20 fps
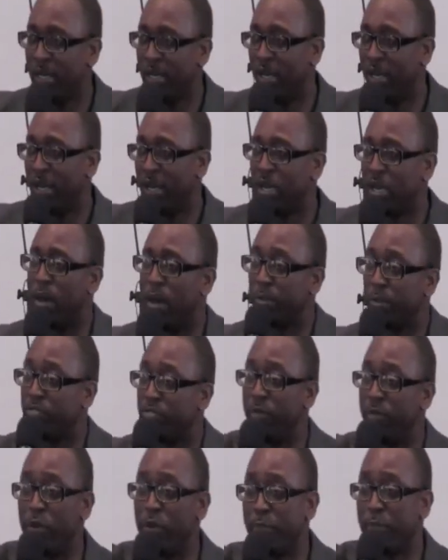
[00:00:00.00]
comes from the
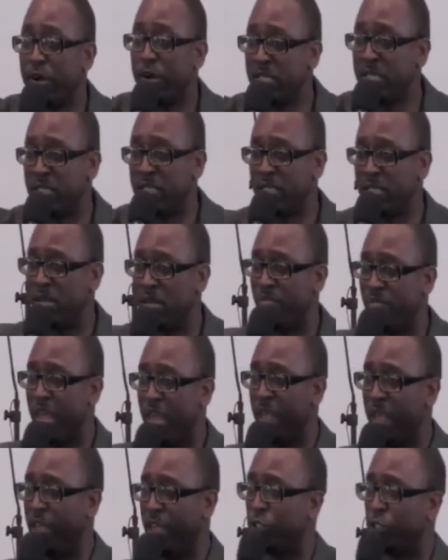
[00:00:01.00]
presence of the
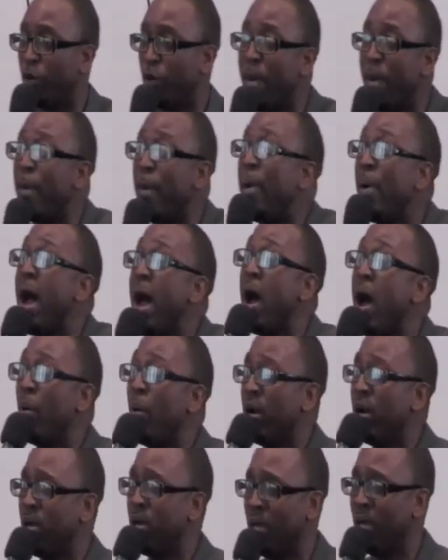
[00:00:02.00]
angel. My power
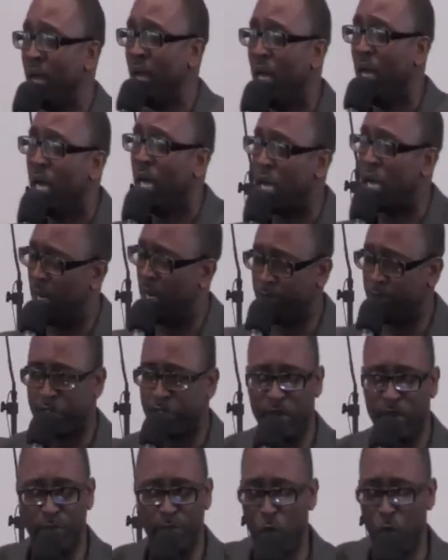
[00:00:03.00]
comes from
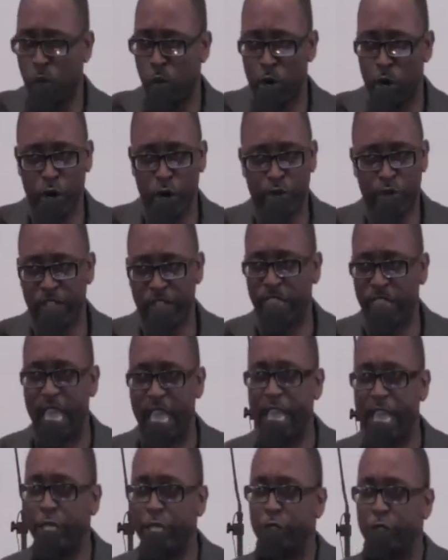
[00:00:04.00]
the word that the
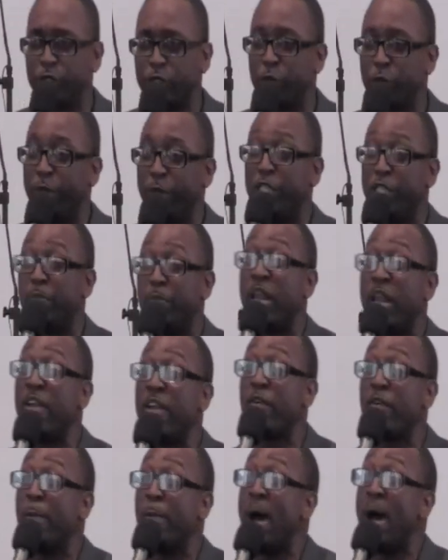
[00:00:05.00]
angel speaks. But
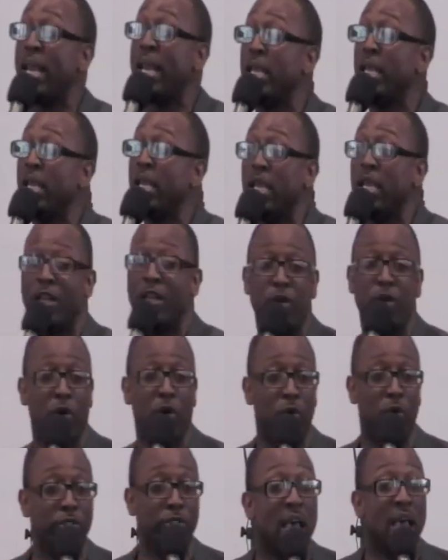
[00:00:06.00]
everybody in here
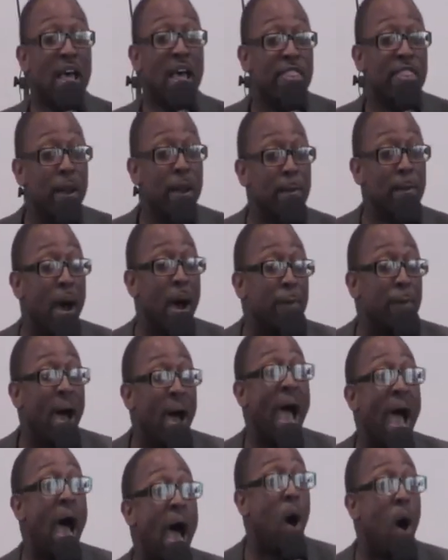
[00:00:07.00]
knows that my
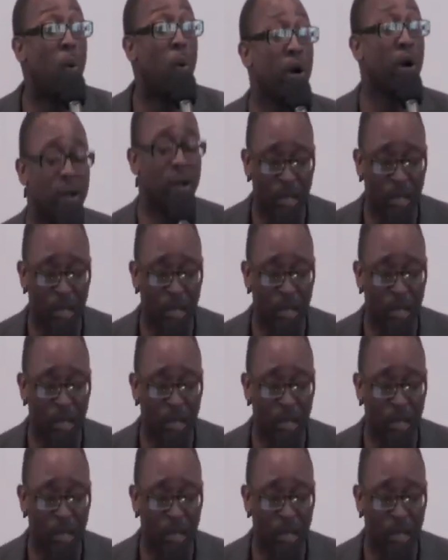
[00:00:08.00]
power